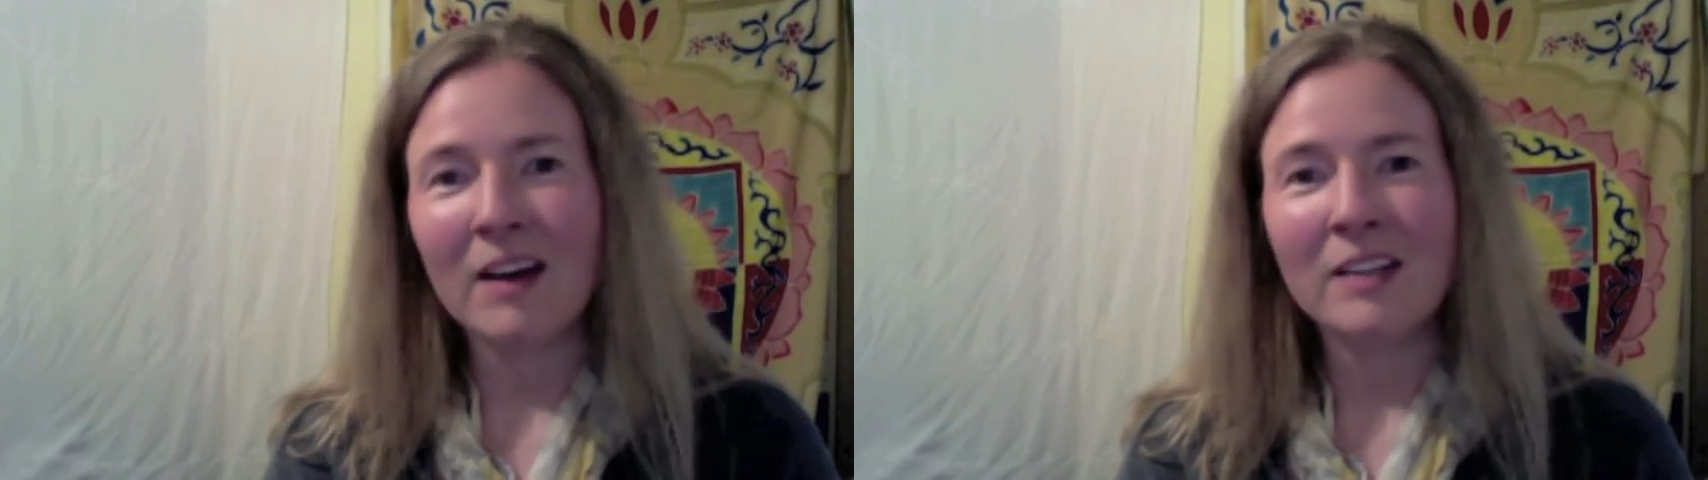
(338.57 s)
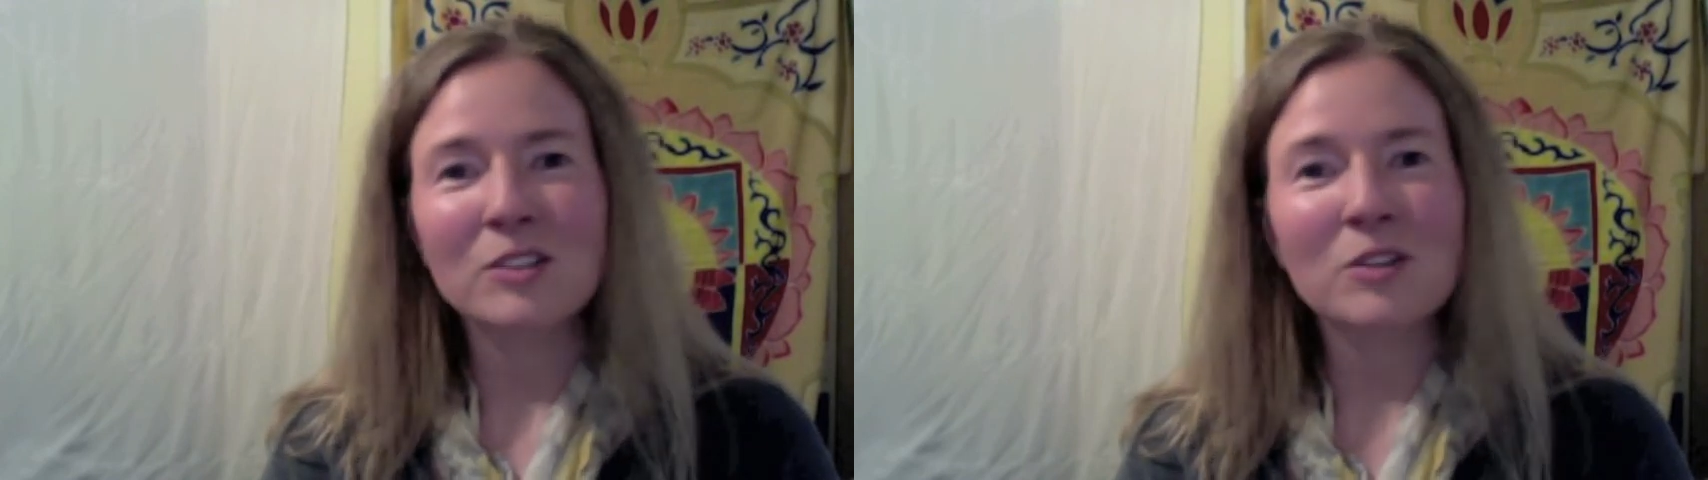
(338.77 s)

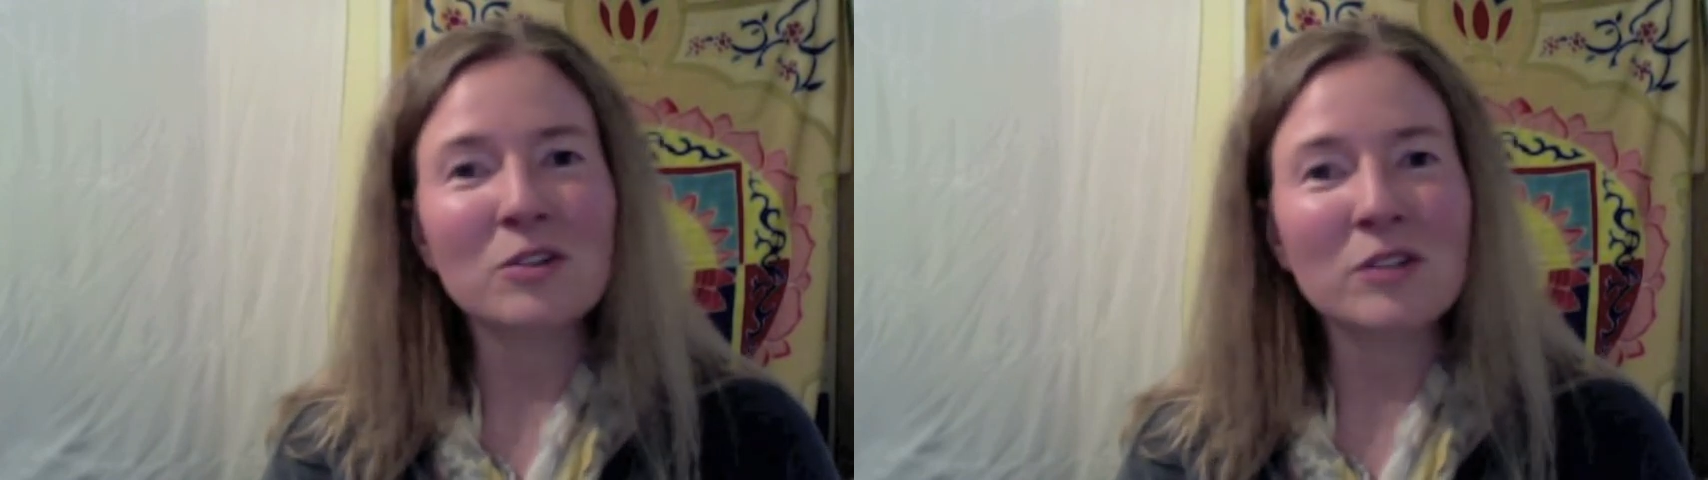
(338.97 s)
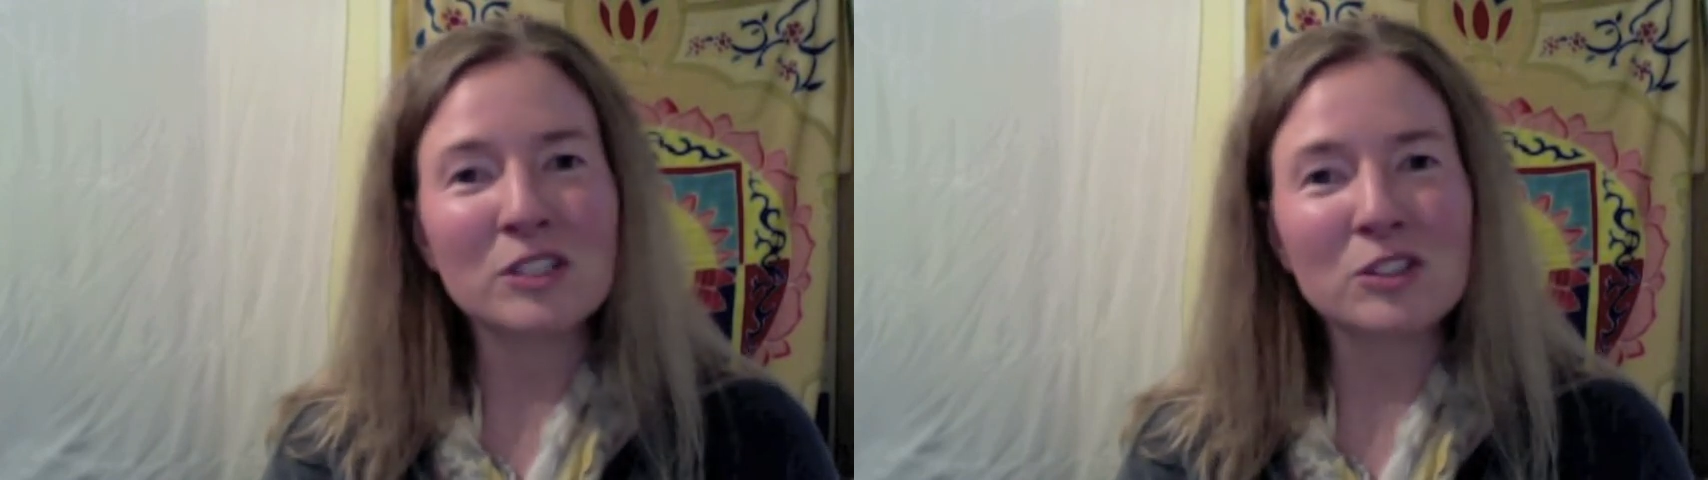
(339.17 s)
So you
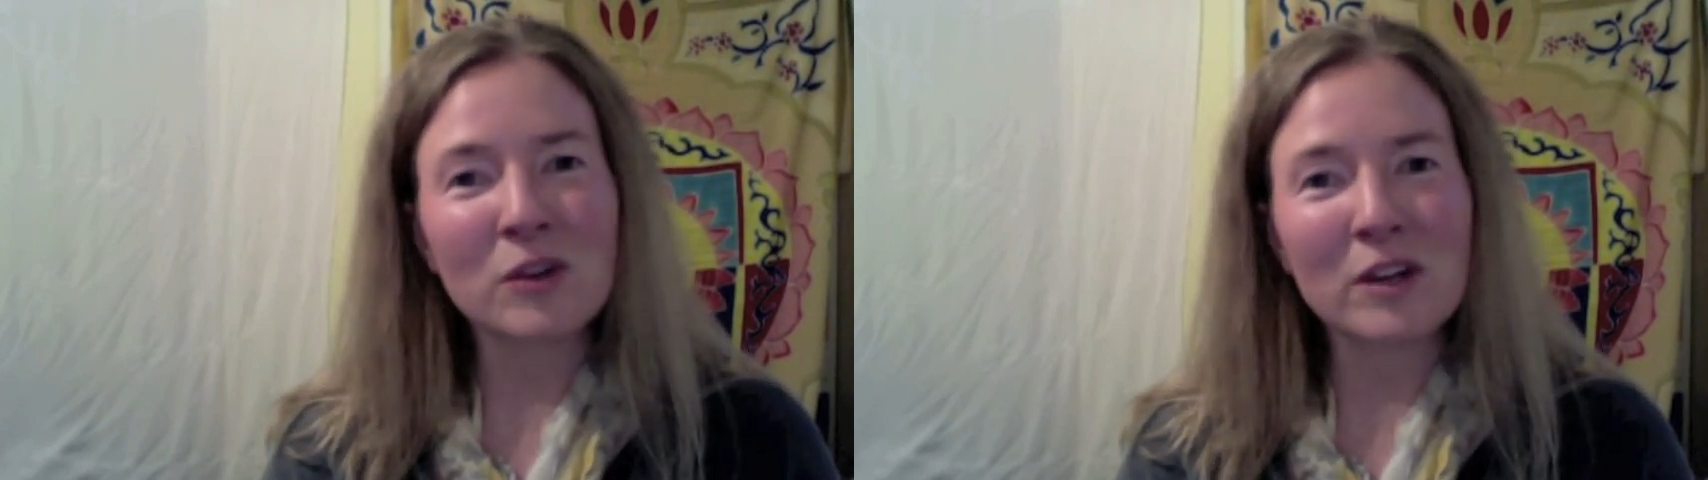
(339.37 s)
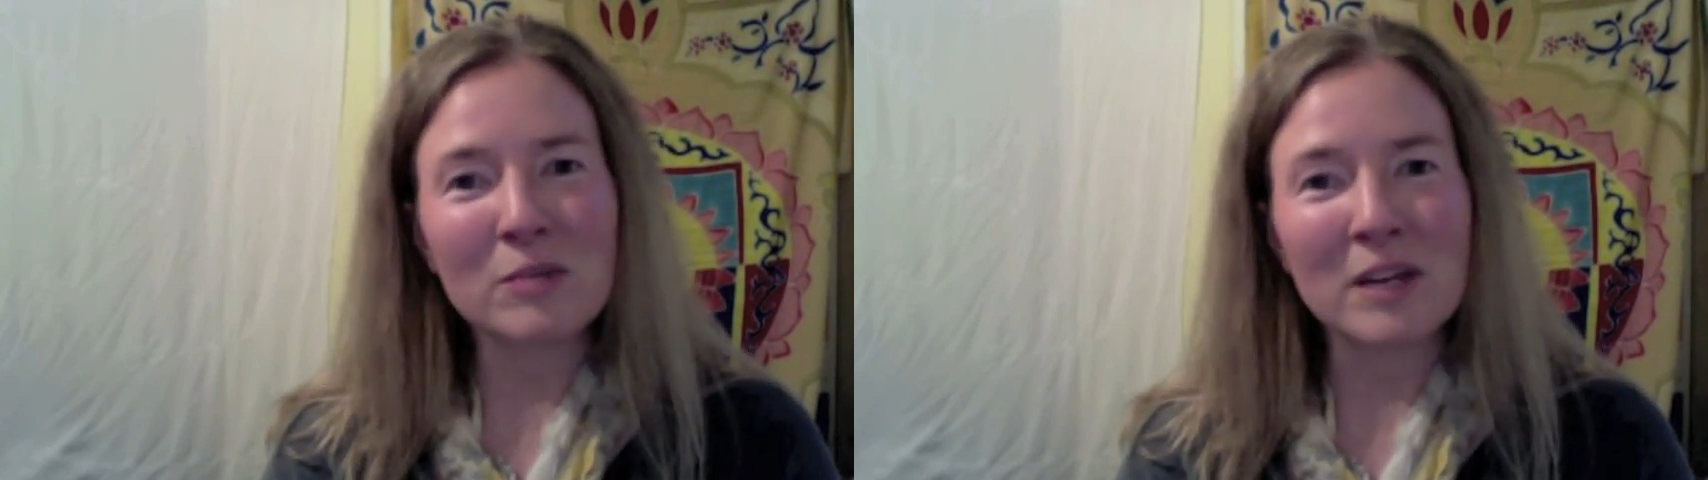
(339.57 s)
can
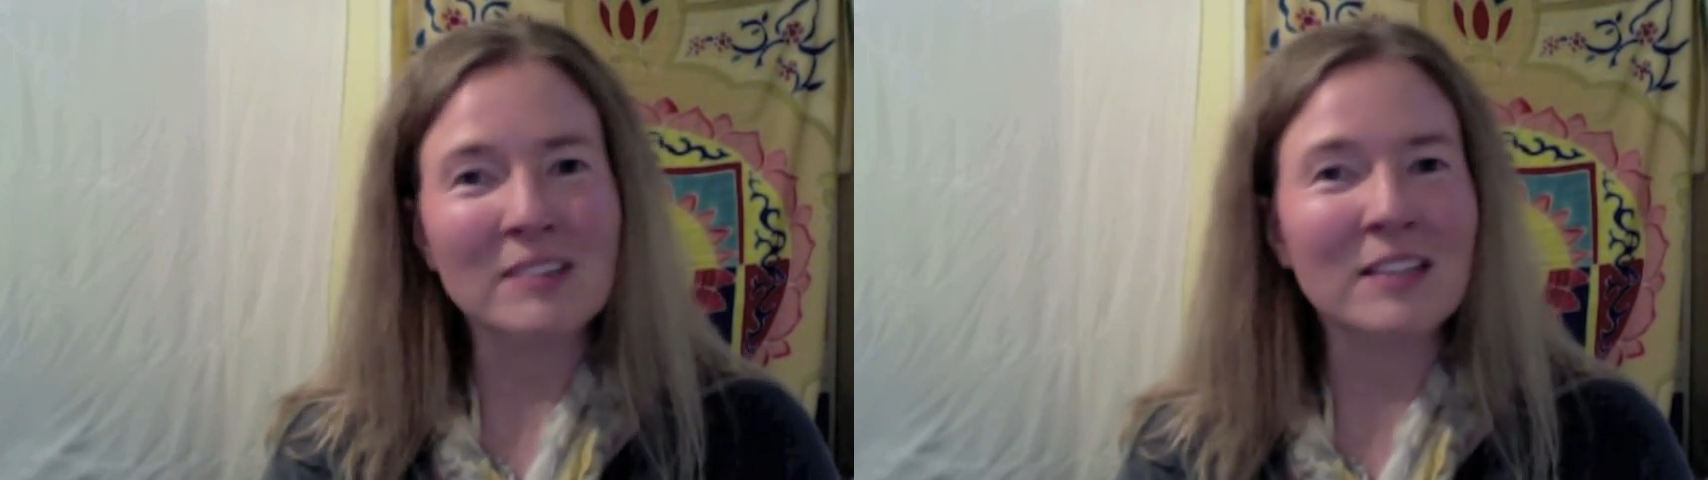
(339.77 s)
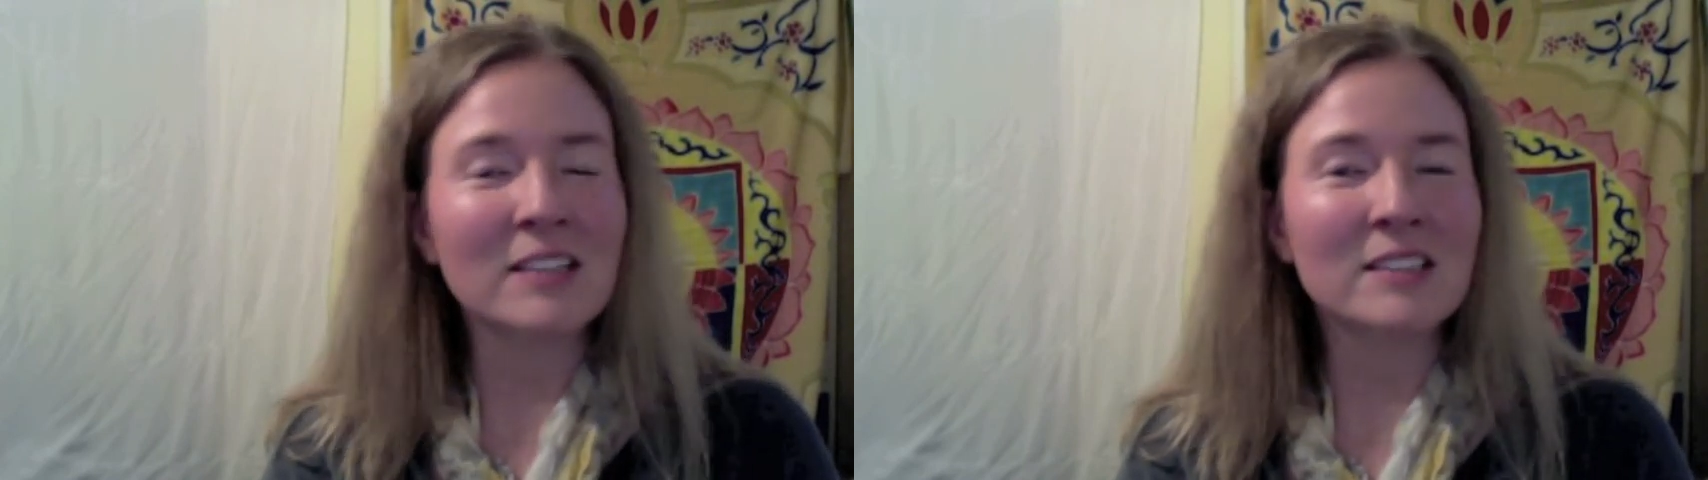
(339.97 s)
join me as
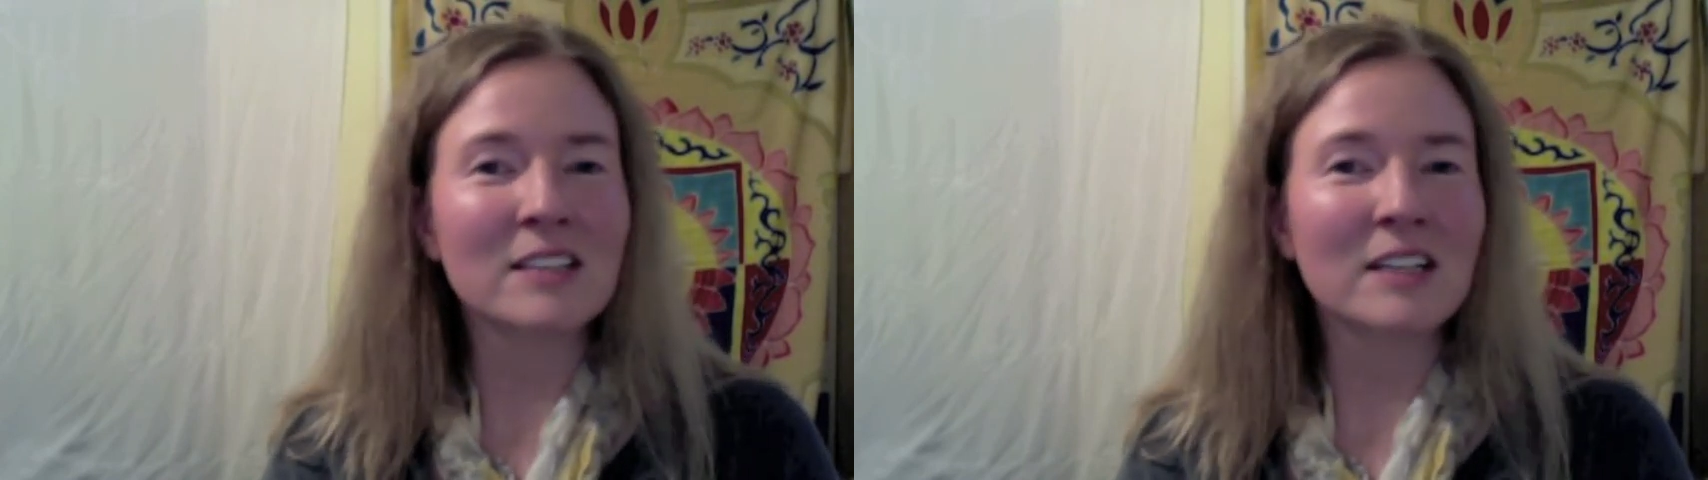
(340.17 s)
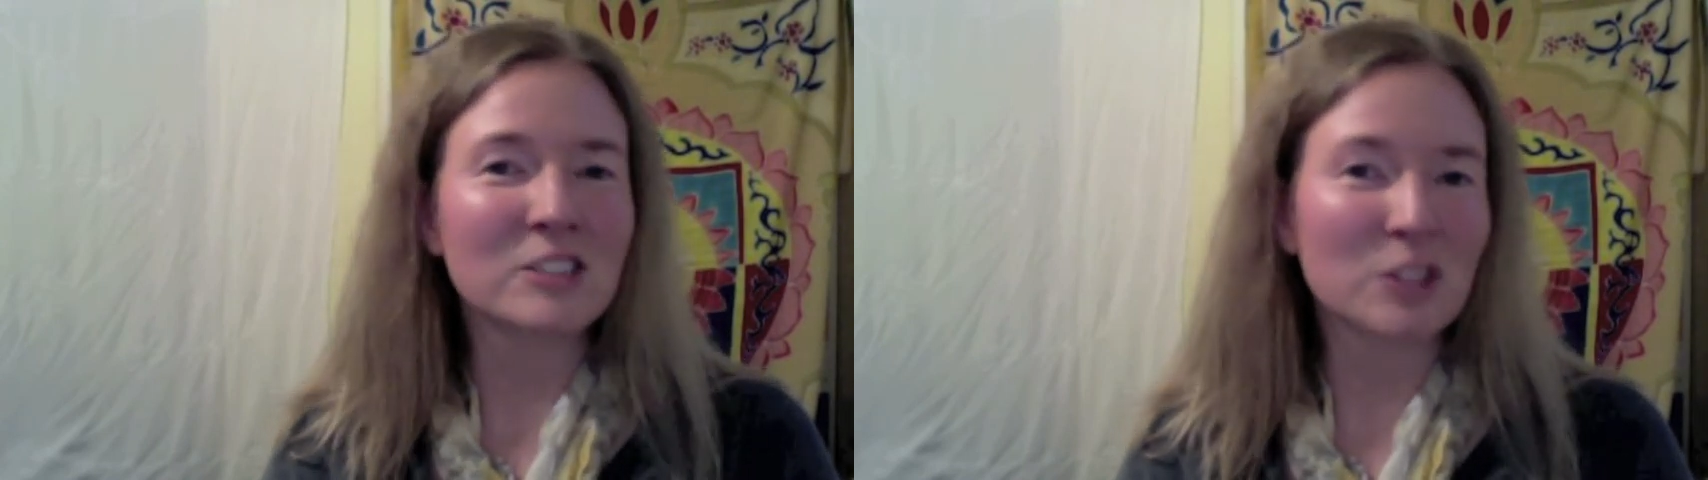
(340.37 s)
I discuss